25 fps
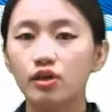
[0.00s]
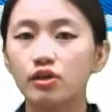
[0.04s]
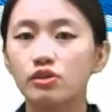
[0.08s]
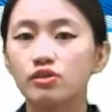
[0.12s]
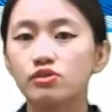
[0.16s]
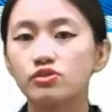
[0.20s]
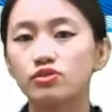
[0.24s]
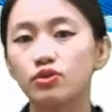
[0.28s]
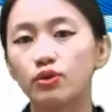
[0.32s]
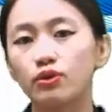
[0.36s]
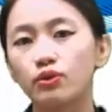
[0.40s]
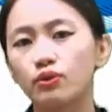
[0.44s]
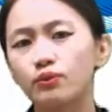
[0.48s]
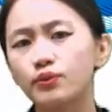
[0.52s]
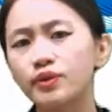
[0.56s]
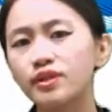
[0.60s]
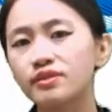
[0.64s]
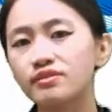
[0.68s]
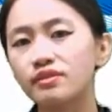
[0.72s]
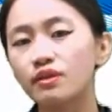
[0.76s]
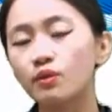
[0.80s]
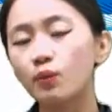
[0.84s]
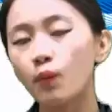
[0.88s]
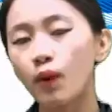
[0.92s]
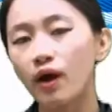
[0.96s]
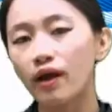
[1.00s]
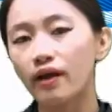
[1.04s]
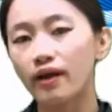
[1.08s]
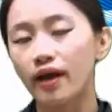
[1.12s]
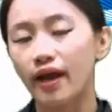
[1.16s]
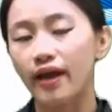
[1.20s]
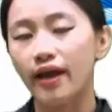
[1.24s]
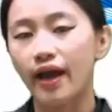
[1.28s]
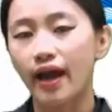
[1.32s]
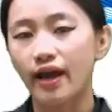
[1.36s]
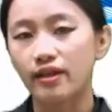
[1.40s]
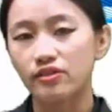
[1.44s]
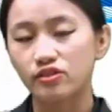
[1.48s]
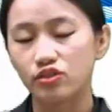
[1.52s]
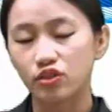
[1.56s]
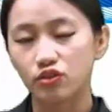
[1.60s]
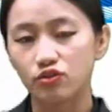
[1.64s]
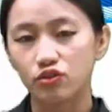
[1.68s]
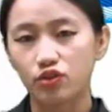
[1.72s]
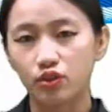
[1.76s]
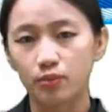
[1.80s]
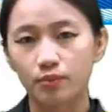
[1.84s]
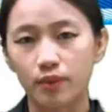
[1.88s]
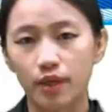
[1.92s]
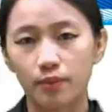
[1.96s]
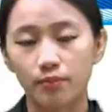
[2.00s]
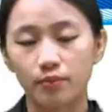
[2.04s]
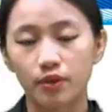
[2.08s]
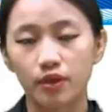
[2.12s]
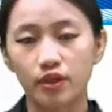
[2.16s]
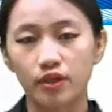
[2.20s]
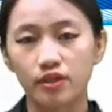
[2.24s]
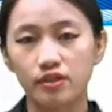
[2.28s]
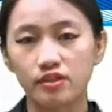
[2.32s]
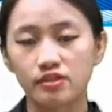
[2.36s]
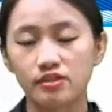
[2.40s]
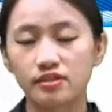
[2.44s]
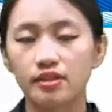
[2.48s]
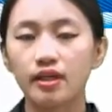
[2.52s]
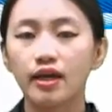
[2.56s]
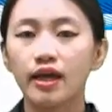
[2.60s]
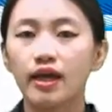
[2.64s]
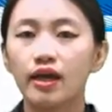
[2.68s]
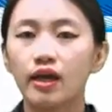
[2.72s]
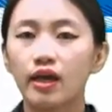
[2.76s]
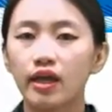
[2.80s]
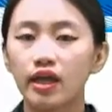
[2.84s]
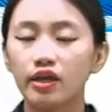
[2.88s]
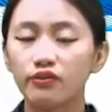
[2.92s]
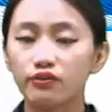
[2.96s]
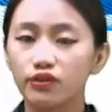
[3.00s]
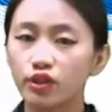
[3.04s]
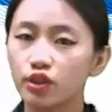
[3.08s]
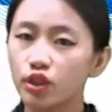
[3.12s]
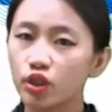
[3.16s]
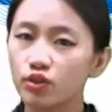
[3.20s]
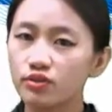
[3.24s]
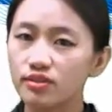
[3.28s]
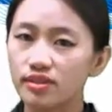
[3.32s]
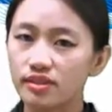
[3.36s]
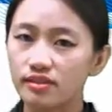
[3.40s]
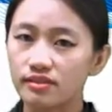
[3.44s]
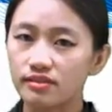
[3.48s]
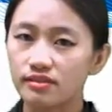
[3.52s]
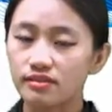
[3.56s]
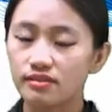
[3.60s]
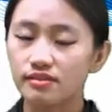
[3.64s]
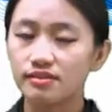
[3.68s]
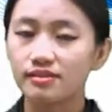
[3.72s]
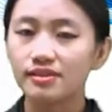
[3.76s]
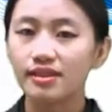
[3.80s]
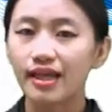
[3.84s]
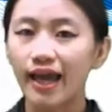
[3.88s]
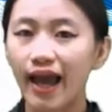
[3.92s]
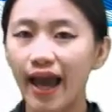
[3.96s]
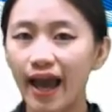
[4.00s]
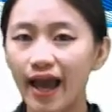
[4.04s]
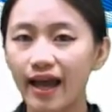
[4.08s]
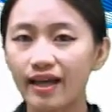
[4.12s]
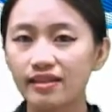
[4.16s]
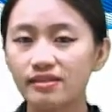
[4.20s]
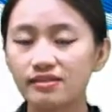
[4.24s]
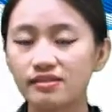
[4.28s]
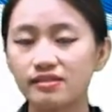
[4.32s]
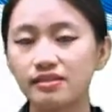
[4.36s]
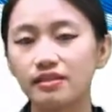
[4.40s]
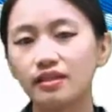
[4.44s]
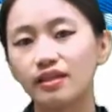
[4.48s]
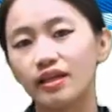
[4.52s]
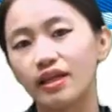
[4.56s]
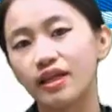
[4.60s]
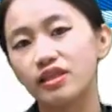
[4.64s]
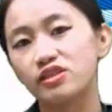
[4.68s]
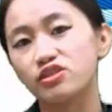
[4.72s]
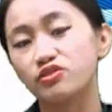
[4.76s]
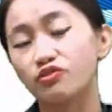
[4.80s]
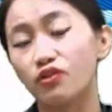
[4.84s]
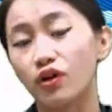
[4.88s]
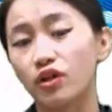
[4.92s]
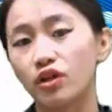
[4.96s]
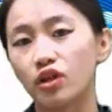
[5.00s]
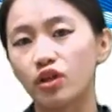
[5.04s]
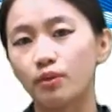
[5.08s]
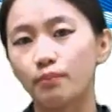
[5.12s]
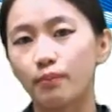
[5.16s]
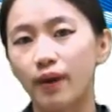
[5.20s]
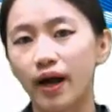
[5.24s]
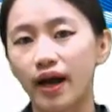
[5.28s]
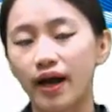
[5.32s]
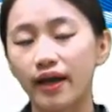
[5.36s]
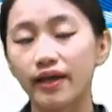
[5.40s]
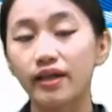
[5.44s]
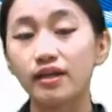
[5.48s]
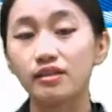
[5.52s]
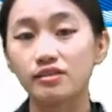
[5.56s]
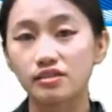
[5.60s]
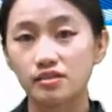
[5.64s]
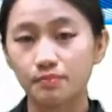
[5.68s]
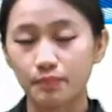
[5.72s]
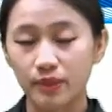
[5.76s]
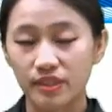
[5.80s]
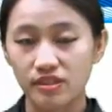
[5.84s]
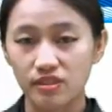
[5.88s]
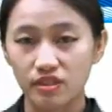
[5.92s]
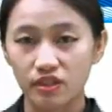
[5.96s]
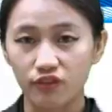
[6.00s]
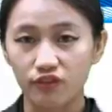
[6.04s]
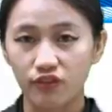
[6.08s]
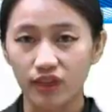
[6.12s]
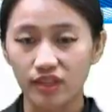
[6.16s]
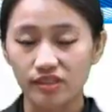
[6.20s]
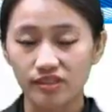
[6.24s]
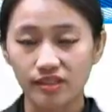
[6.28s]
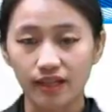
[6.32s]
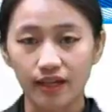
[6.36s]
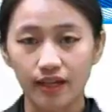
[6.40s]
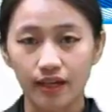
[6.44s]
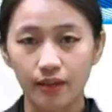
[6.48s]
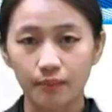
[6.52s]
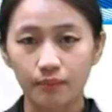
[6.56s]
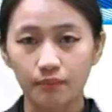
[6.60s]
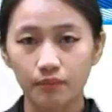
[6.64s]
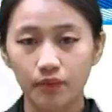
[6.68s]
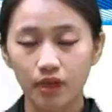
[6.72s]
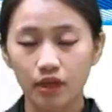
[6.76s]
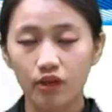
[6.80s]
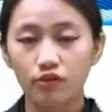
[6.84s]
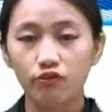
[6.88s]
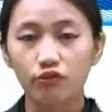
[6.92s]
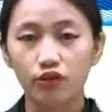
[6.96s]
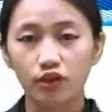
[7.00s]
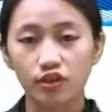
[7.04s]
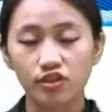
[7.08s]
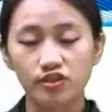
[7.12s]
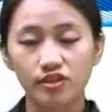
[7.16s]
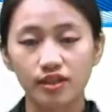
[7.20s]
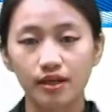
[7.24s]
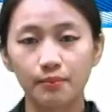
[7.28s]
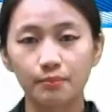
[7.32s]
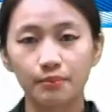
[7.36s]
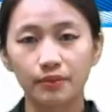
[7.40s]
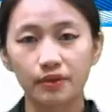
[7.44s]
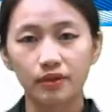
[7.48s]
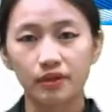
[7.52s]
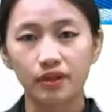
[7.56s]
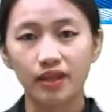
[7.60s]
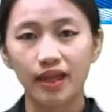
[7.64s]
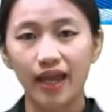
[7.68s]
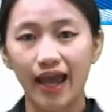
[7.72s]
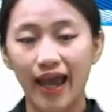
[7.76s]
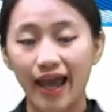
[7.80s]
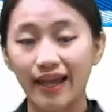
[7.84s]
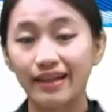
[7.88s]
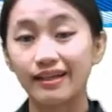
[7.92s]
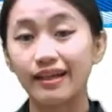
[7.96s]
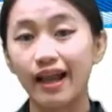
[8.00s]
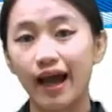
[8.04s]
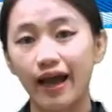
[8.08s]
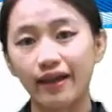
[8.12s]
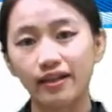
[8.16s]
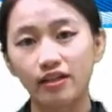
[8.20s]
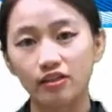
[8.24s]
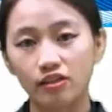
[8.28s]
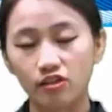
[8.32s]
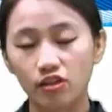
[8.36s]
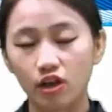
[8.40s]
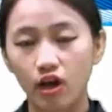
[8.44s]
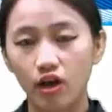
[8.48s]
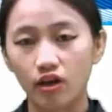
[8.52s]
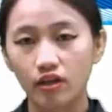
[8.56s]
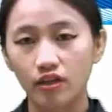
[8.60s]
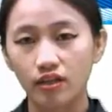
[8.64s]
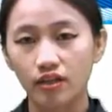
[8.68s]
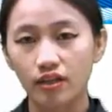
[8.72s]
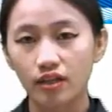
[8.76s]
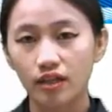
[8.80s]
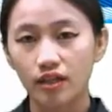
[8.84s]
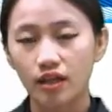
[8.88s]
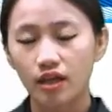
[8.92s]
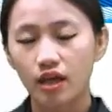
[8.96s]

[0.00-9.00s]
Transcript: so the reason why I ask you to remember is, if you notice, at is followed by a specific time. For example, at 9 o'clock.